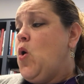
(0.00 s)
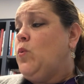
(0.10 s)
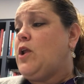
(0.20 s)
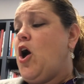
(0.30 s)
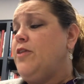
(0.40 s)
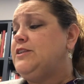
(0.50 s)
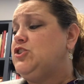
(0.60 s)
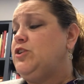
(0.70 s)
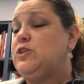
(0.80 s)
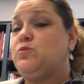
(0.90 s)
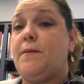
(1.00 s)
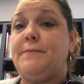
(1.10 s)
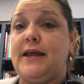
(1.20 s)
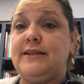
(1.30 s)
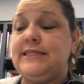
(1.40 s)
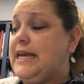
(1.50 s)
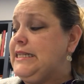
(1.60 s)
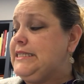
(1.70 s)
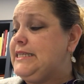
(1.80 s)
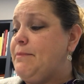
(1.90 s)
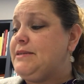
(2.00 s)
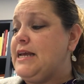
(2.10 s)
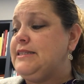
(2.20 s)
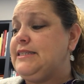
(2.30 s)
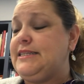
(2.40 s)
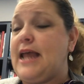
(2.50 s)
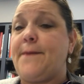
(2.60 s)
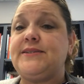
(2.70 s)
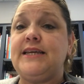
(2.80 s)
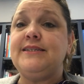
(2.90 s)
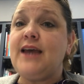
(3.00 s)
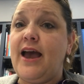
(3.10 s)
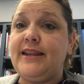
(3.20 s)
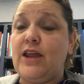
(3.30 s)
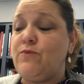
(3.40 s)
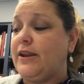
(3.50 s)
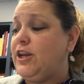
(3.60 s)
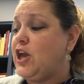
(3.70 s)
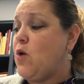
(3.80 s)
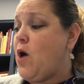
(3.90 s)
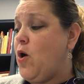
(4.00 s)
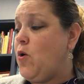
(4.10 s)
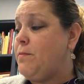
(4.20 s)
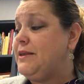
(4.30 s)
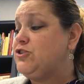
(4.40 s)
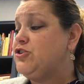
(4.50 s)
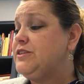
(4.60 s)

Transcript: When all the students were buttoned and zipped and snapped and tied and ready to go home, Mr.